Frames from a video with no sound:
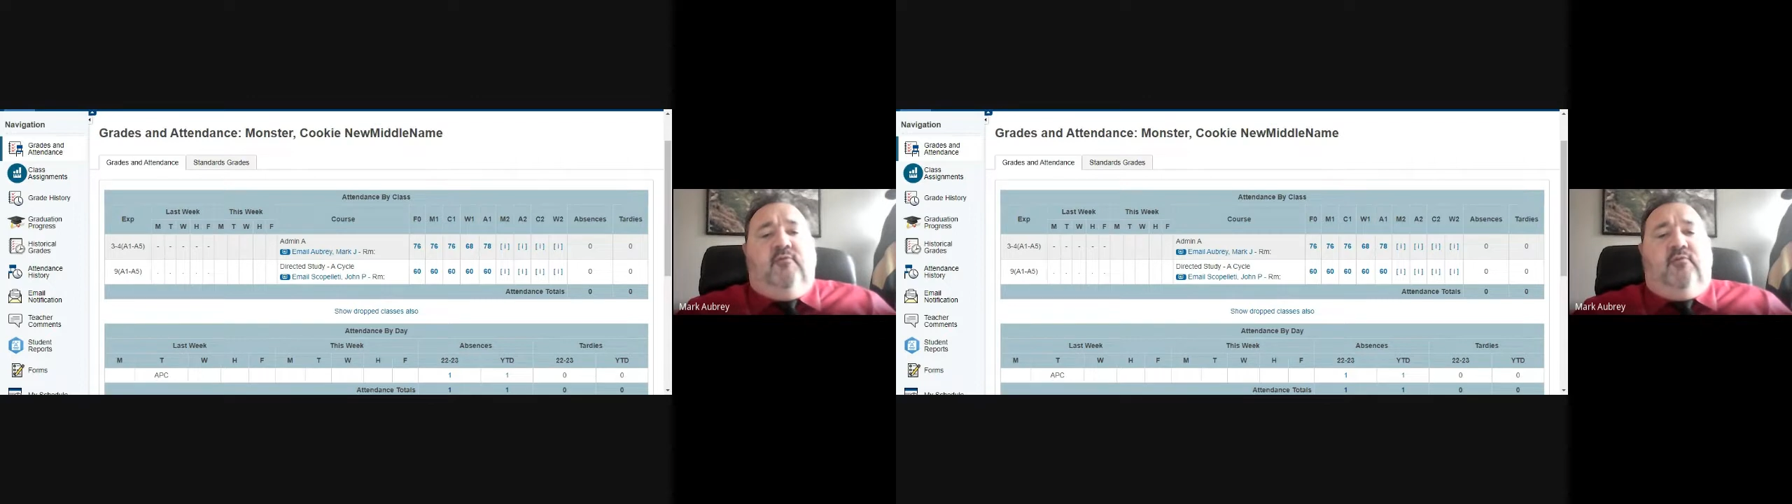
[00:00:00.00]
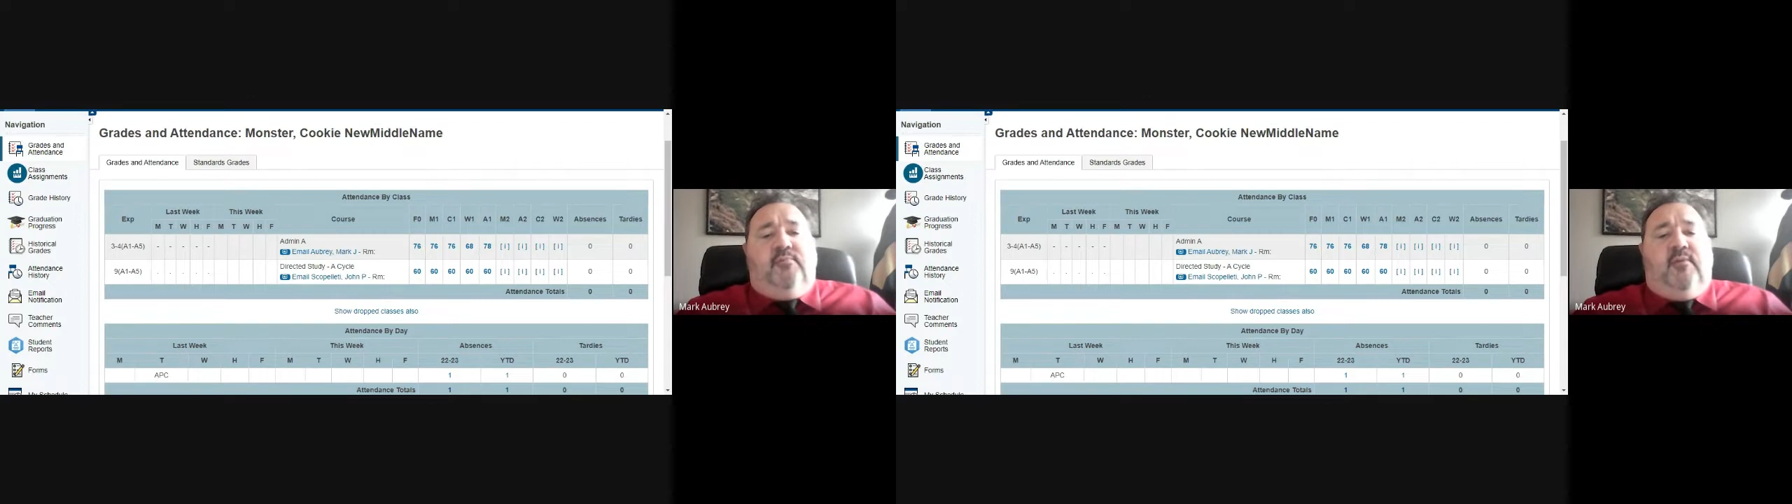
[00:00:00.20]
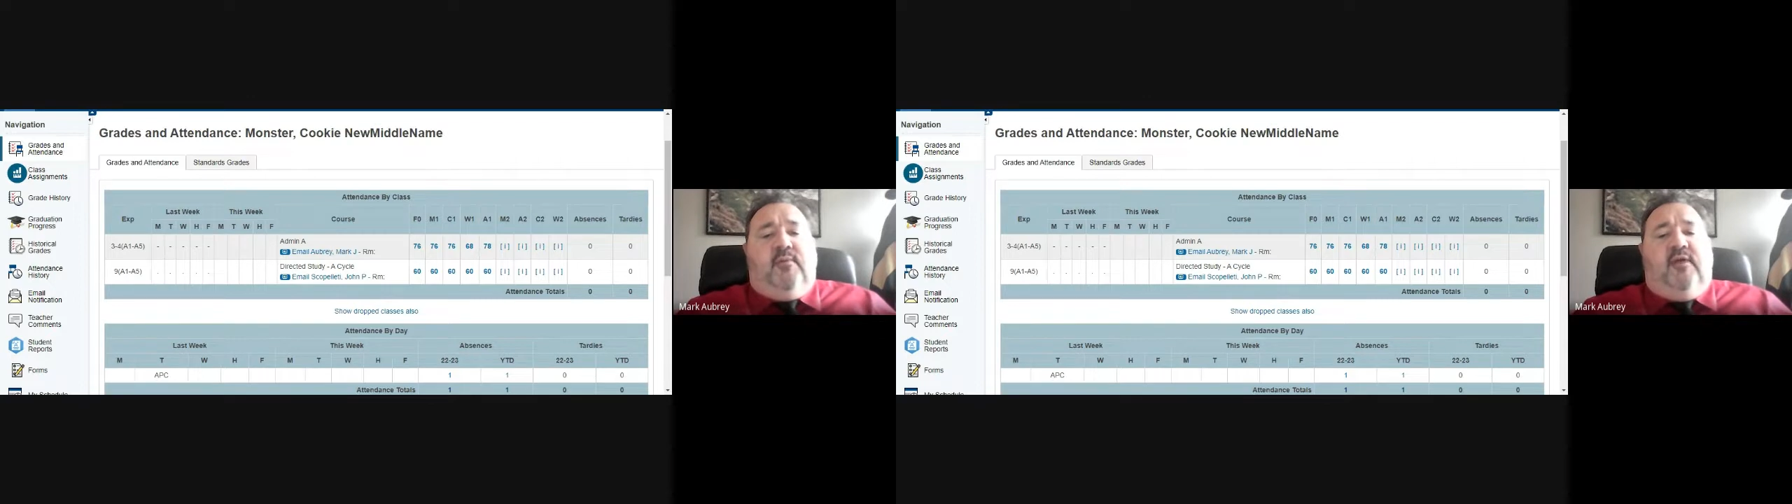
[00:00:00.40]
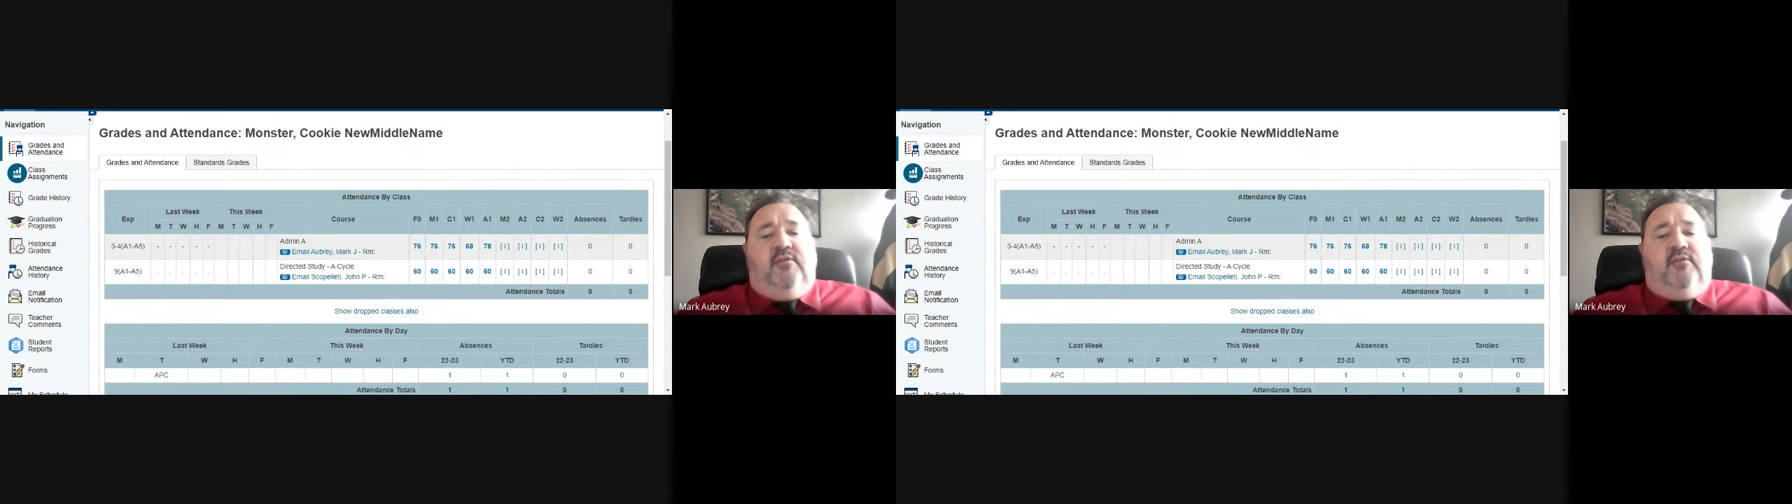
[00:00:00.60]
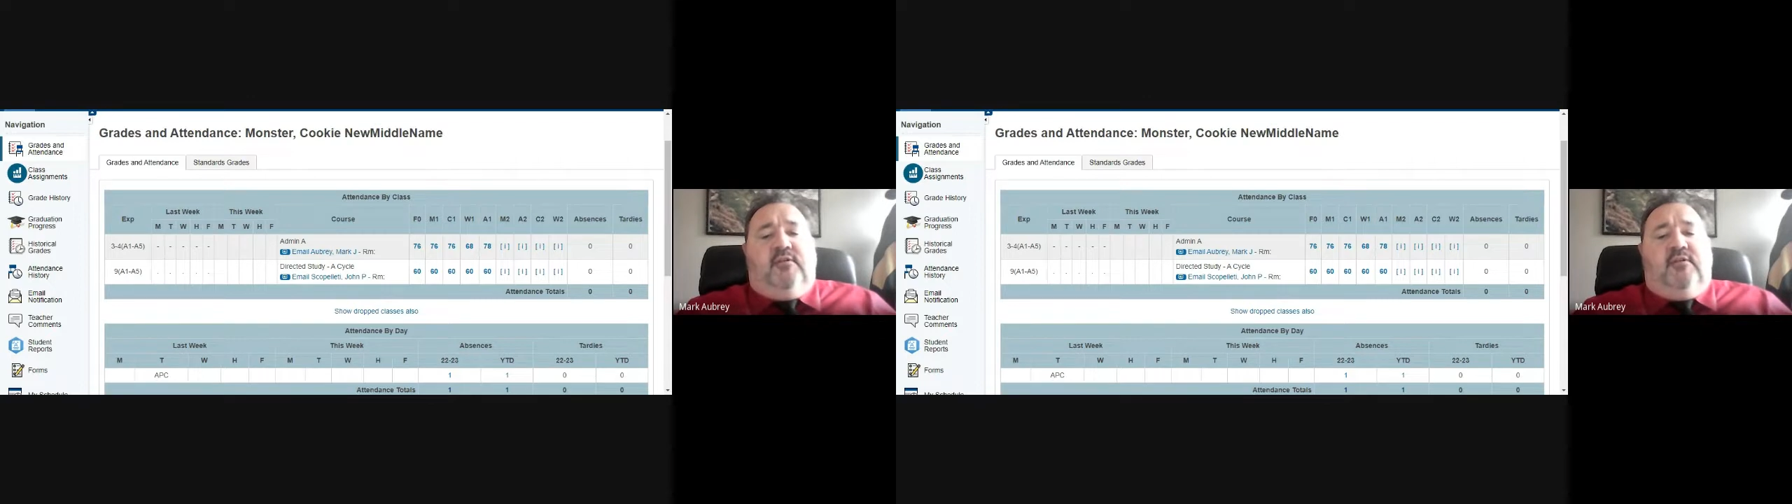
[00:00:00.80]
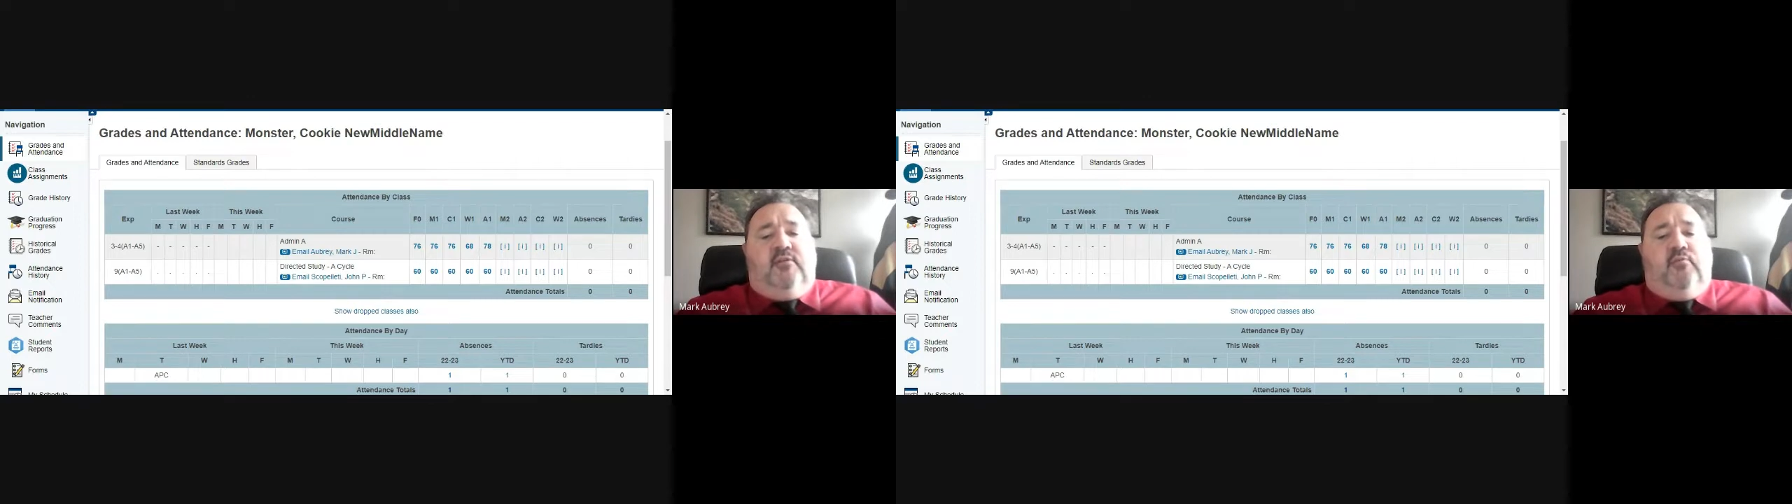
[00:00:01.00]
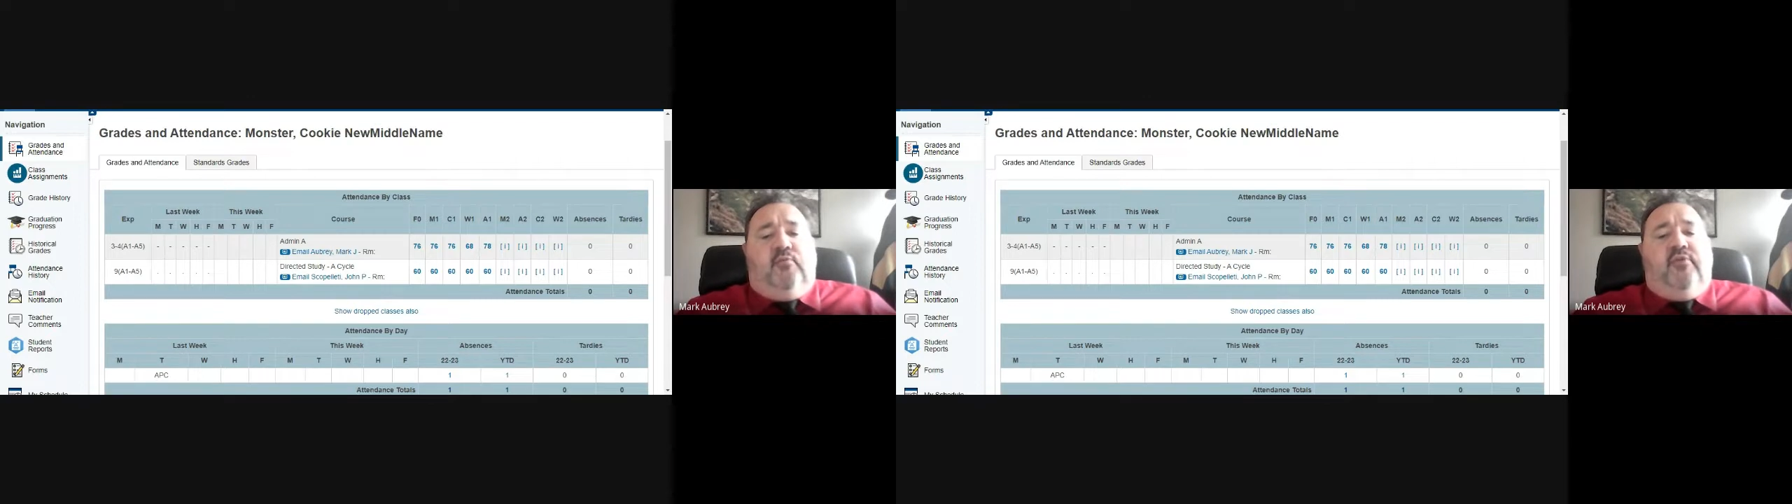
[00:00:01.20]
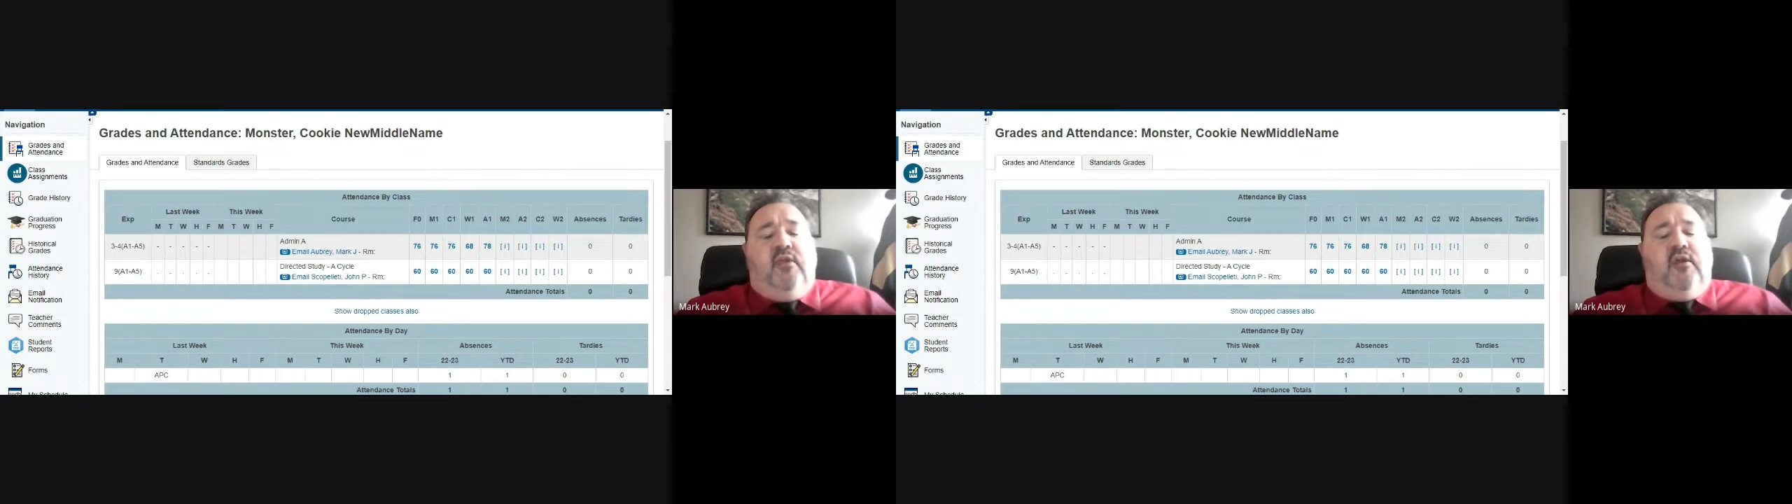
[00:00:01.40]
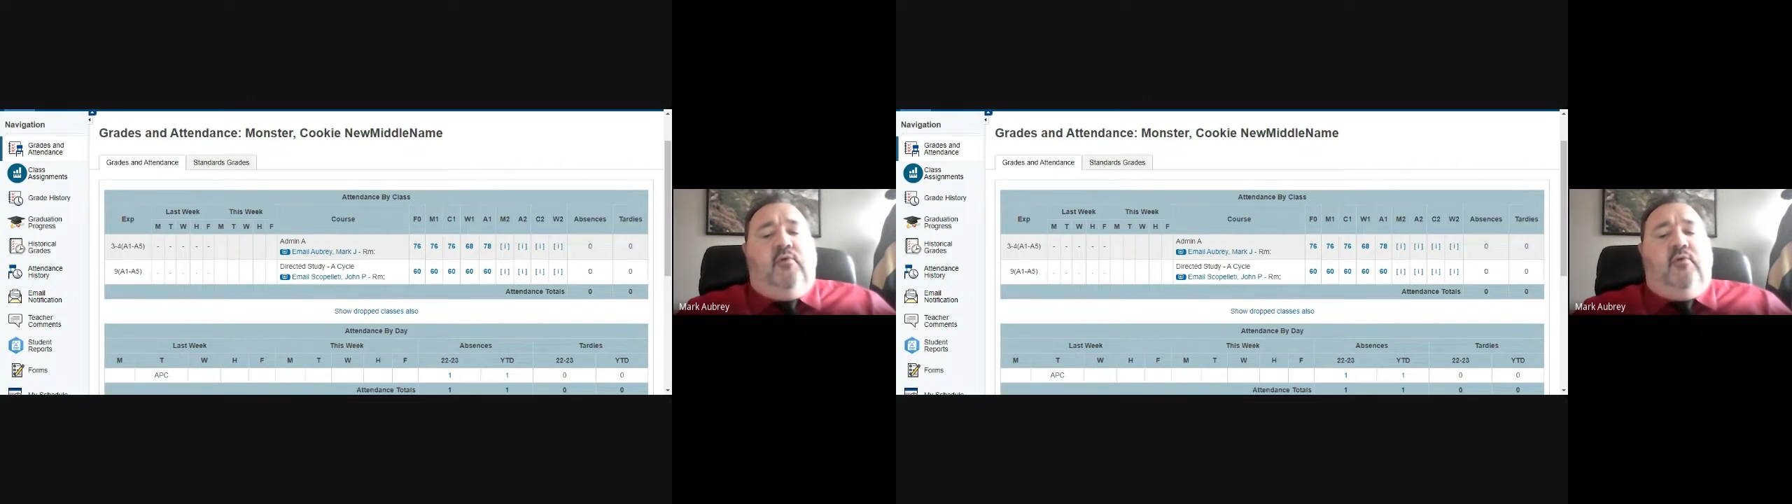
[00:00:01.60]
from some other schools.